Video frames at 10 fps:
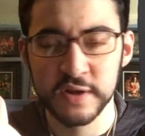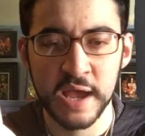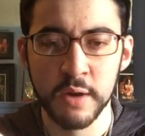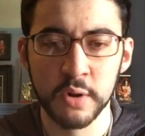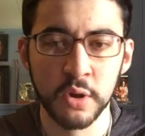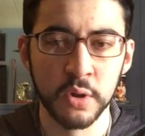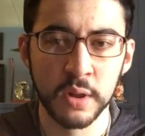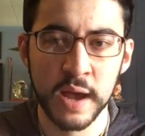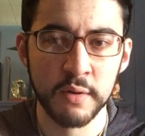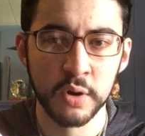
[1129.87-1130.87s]

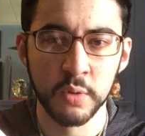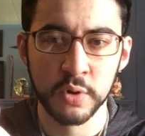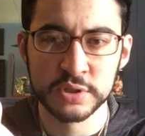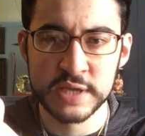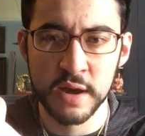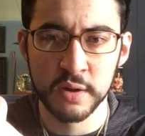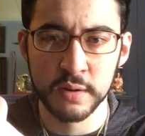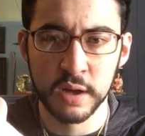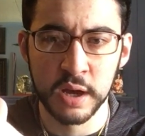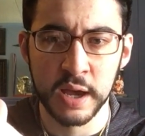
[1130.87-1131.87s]
how it all works out.
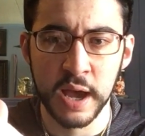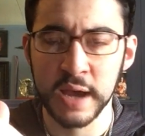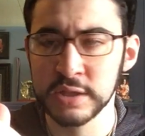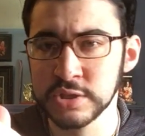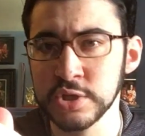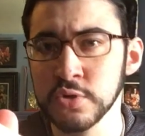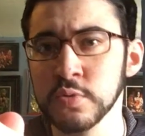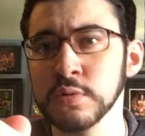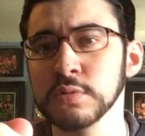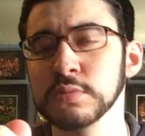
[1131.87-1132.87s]
I
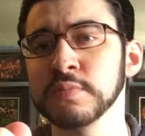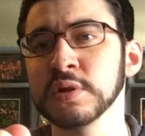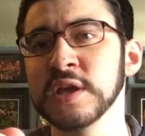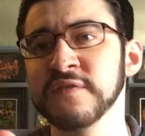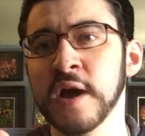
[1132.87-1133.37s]
do believe,